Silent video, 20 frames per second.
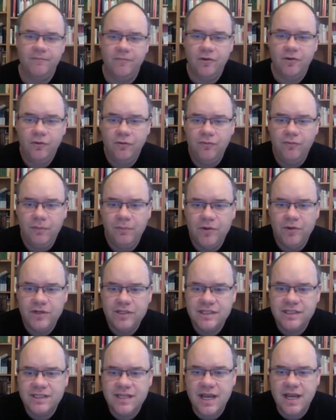could we
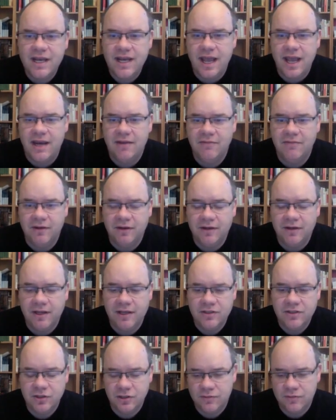present anything there?
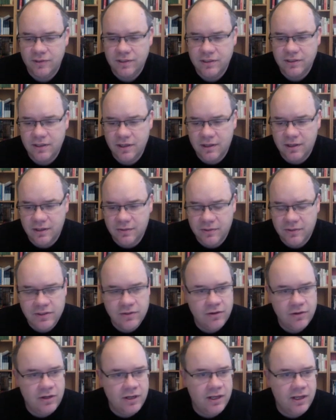So it was
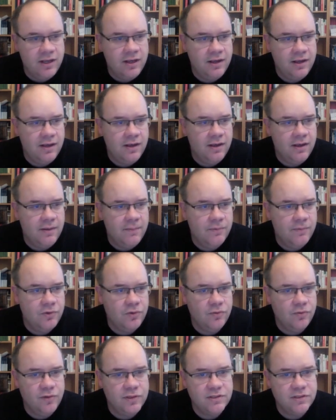early
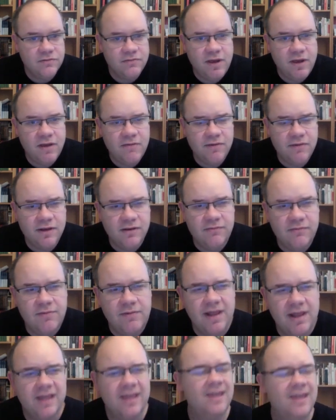2005, and we were
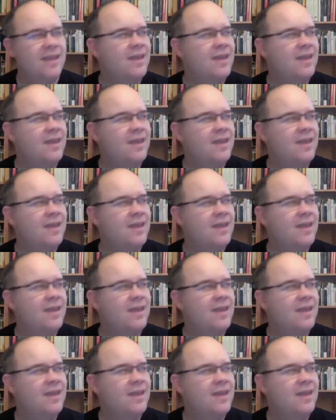like,